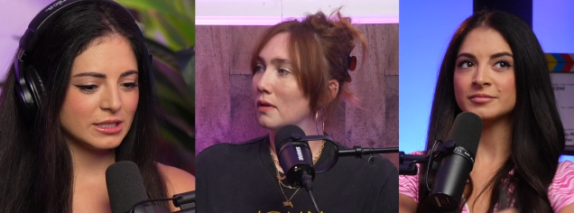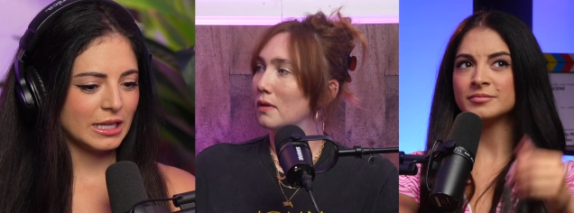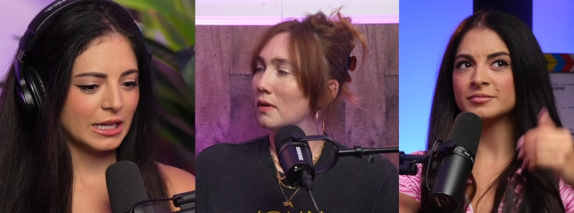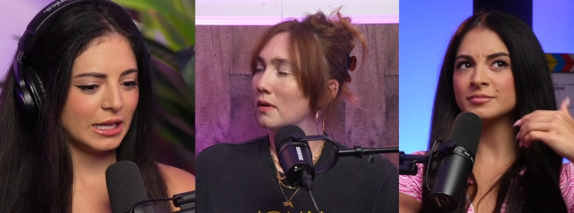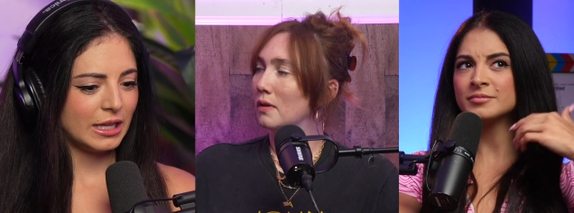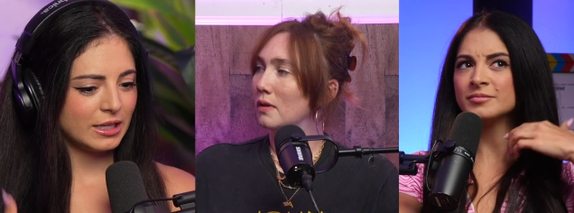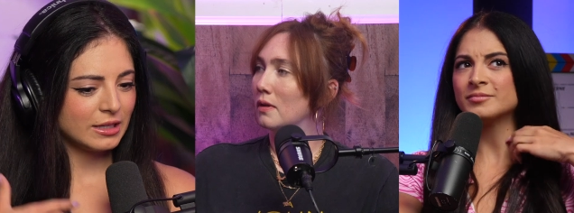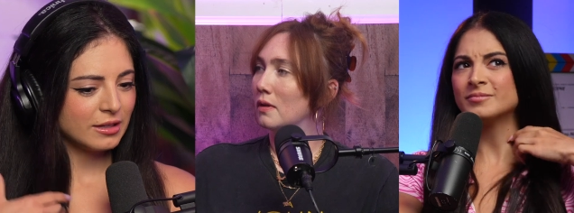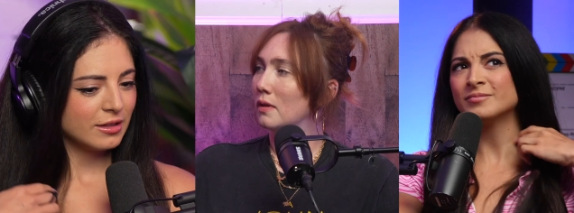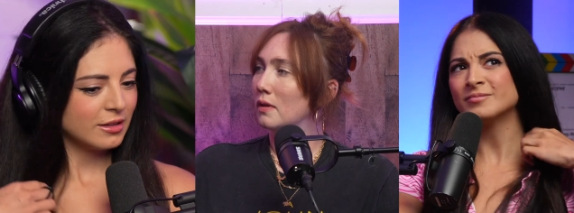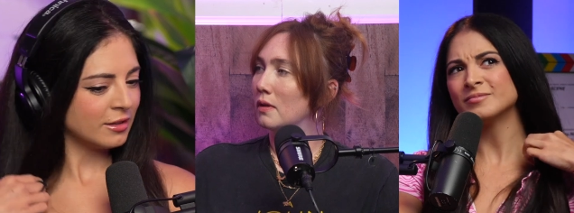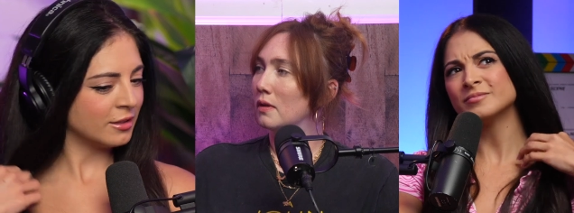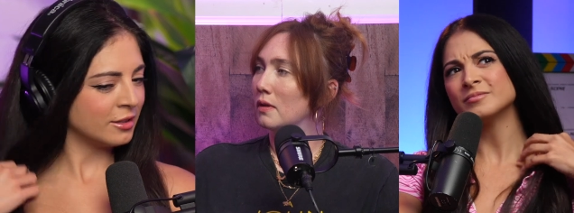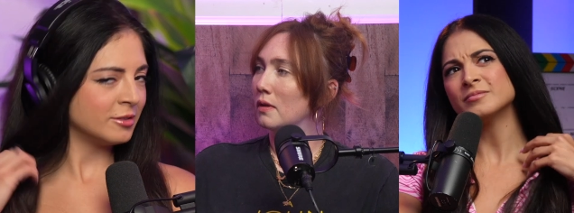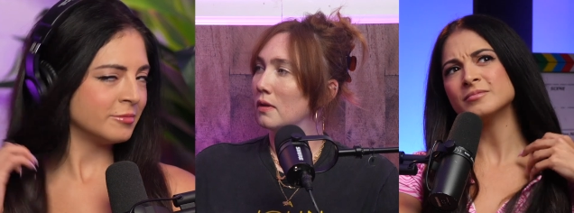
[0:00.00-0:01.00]
Speaker 1: like
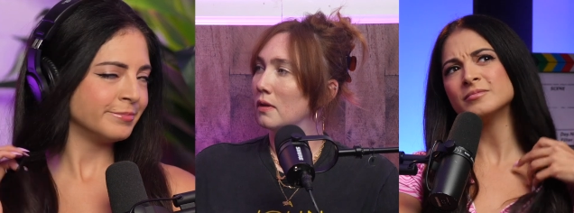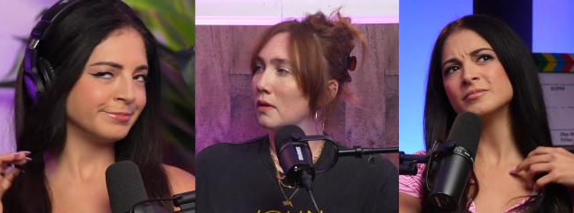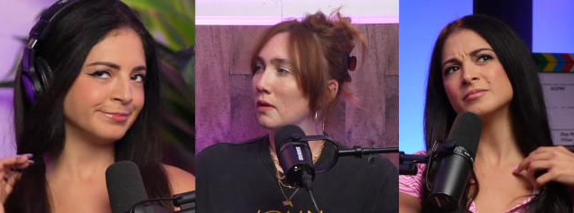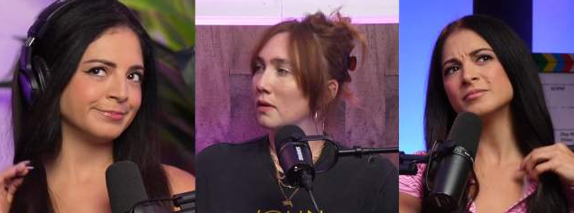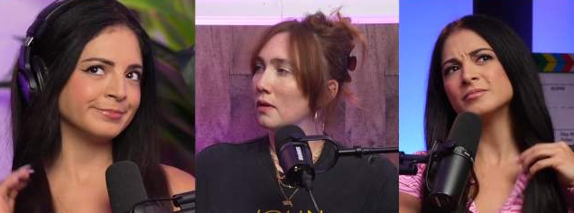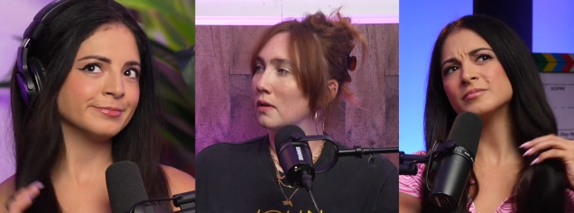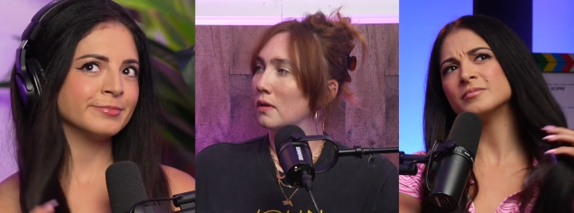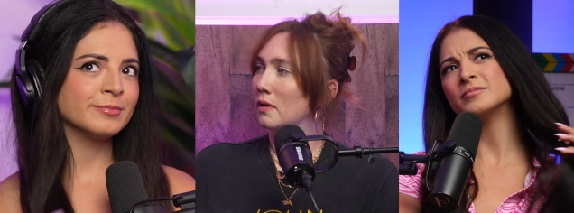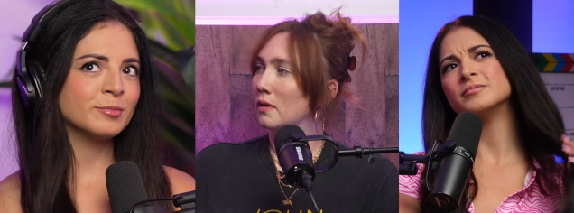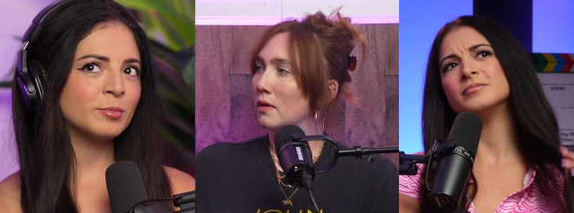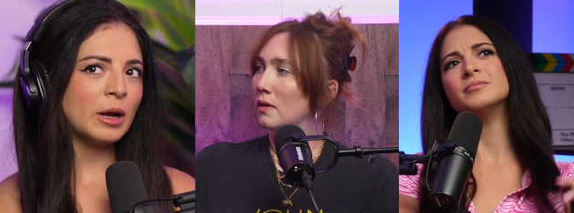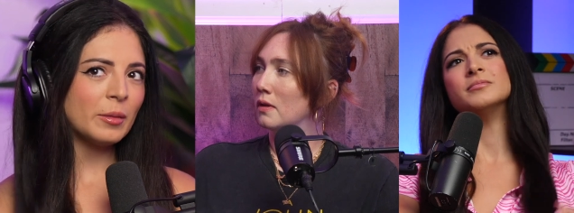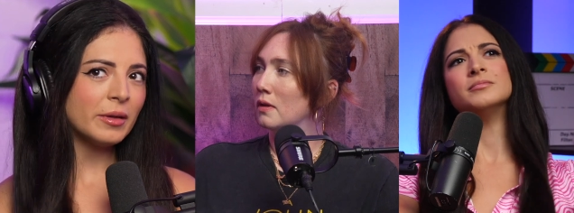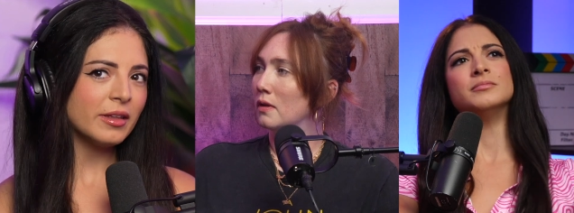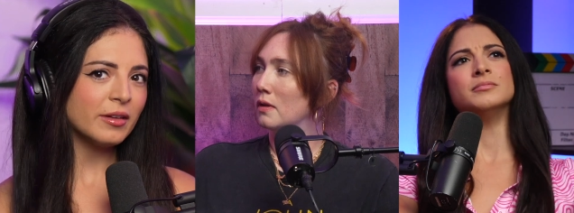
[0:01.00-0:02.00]

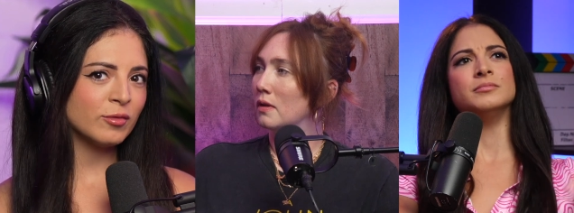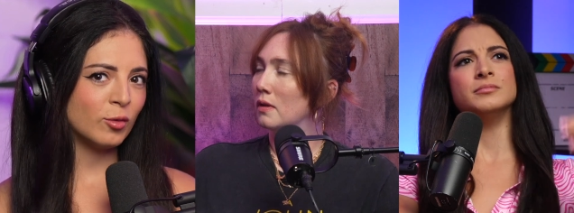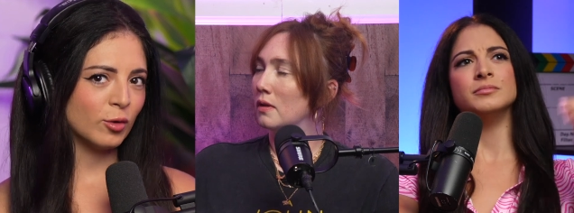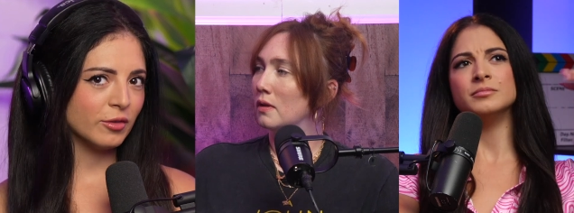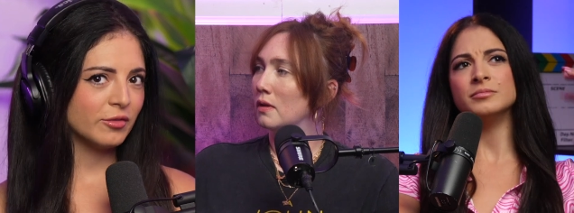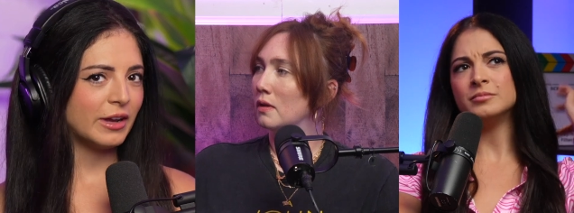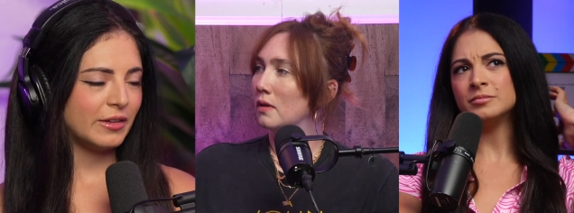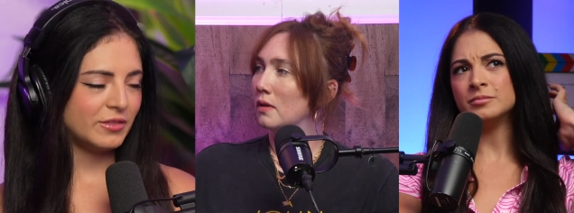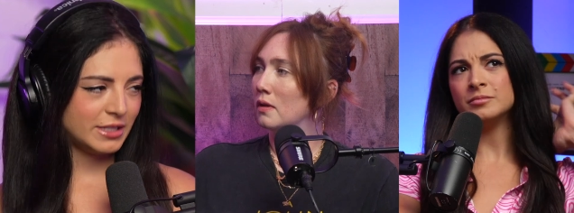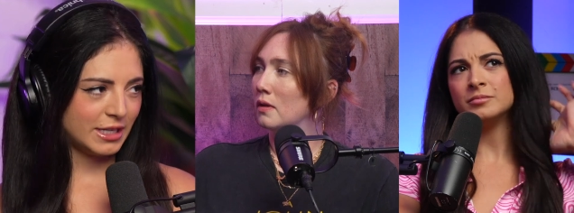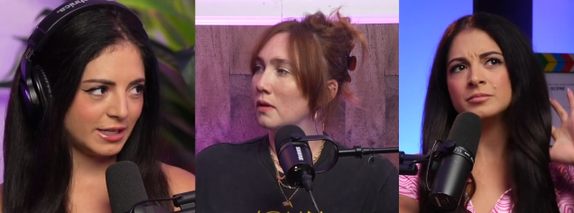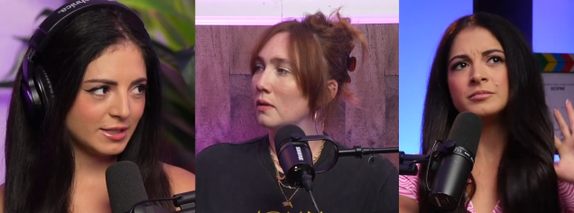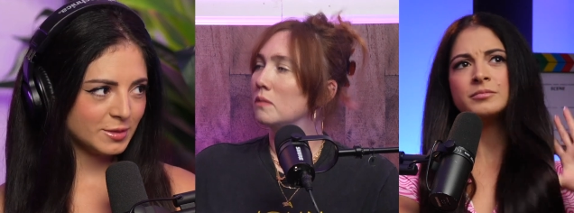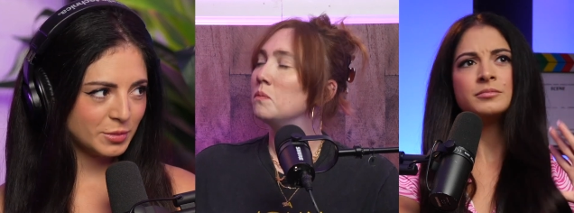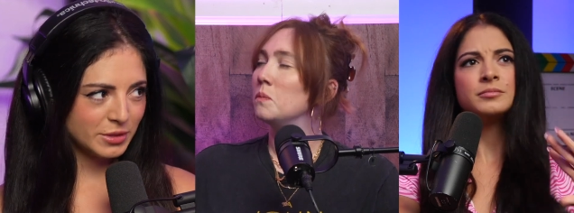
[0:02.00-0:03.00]
mm, probably like four or five
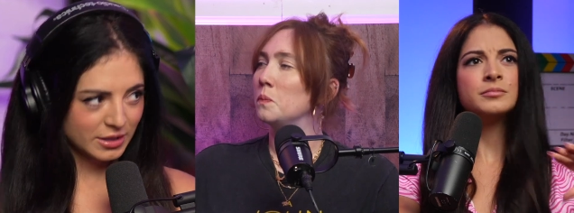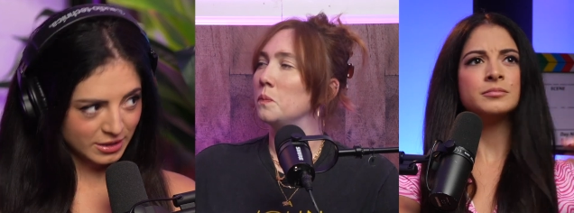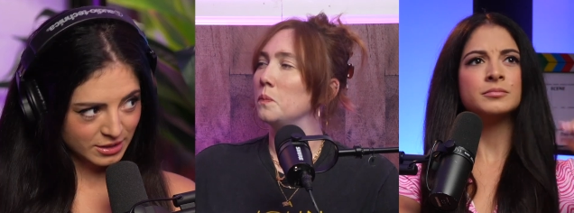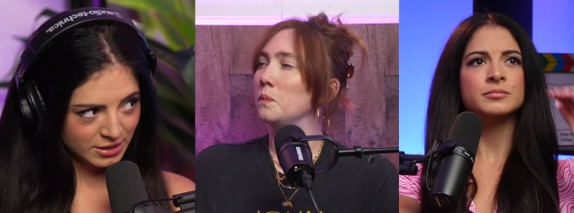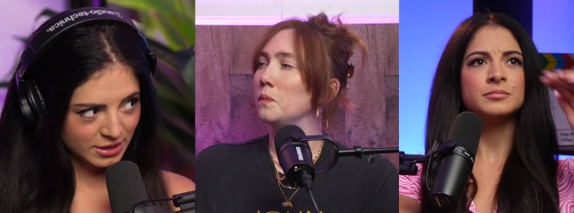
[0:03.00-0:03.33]
days, but mm-hmm.